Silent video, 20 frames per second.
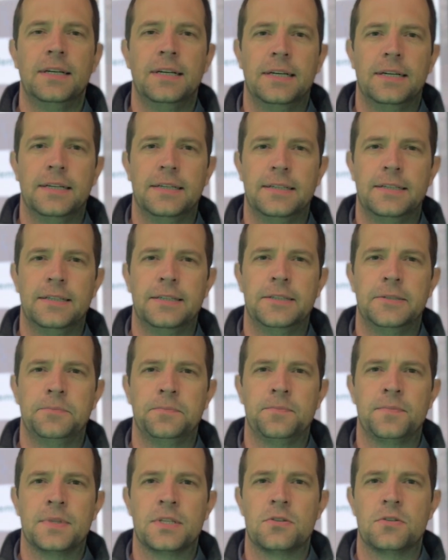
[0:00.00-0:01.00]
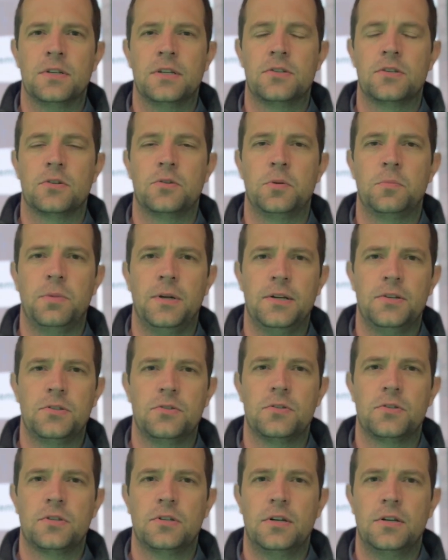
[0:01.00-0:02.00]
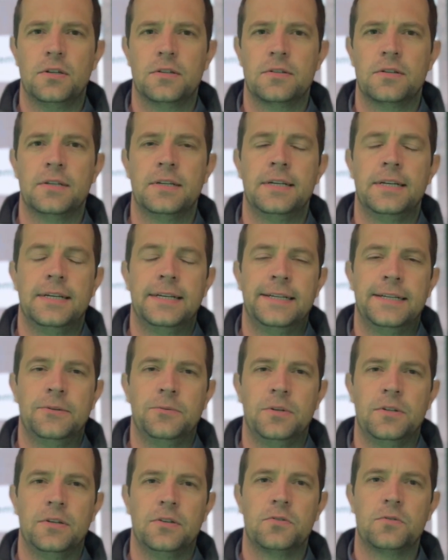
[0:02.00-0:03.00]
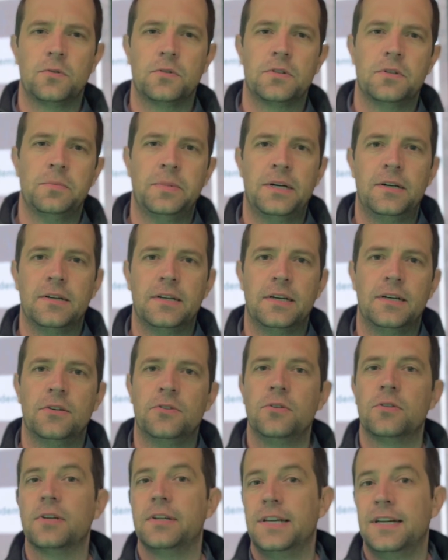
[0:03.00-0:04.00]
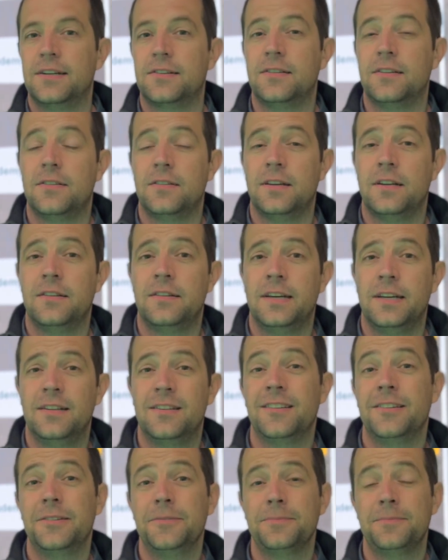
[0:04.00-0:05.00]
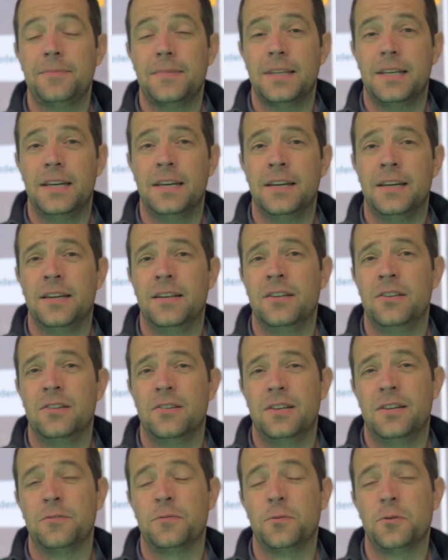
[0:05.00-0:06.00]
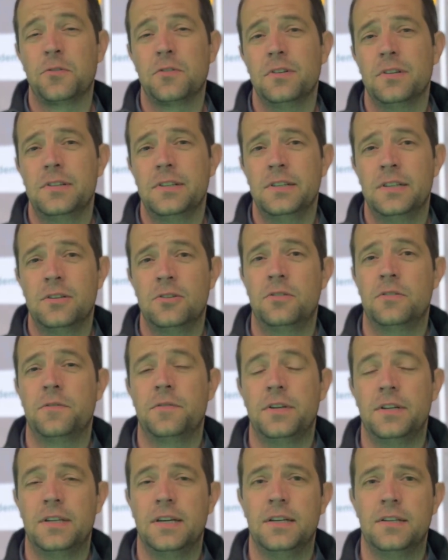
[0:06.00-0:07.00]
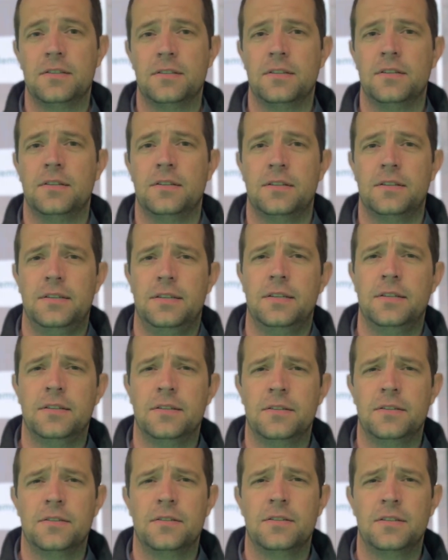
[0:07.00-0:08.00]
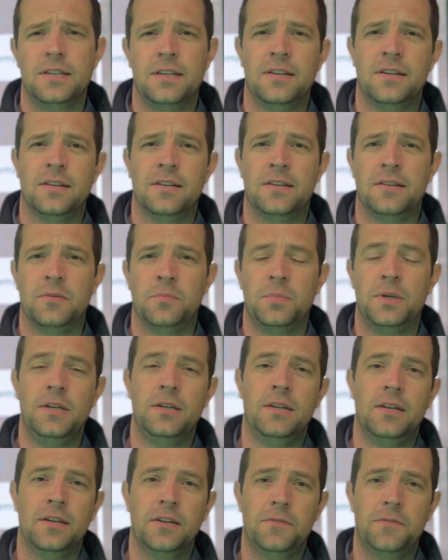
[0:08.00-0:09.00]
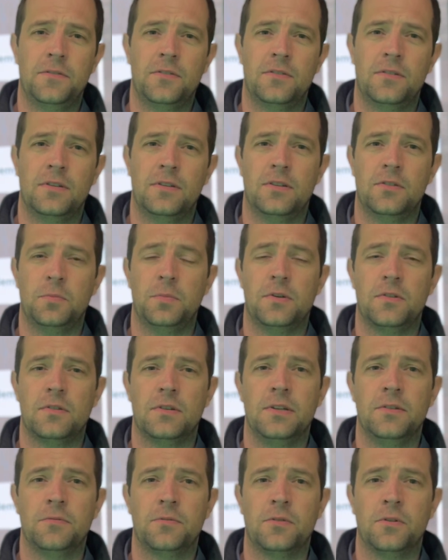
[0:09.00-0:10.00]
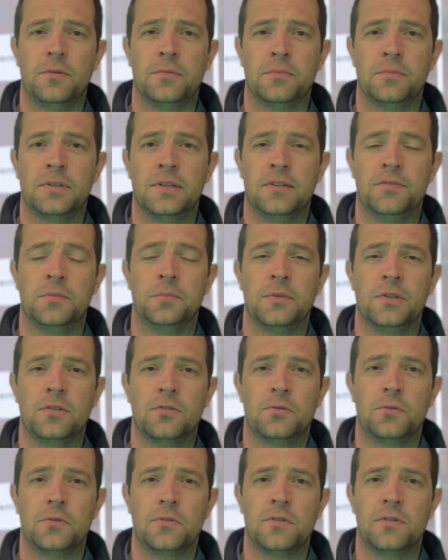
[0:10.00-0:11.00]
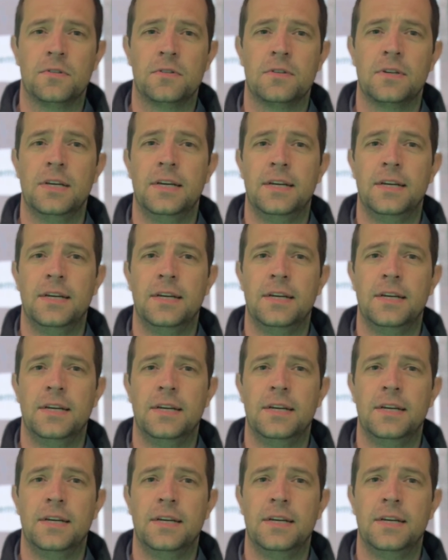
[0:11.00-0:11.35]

So that's a good place to start. We then talked about how you can access that data, and unfortunately a lot of the data is in PDFs, especially from government sources,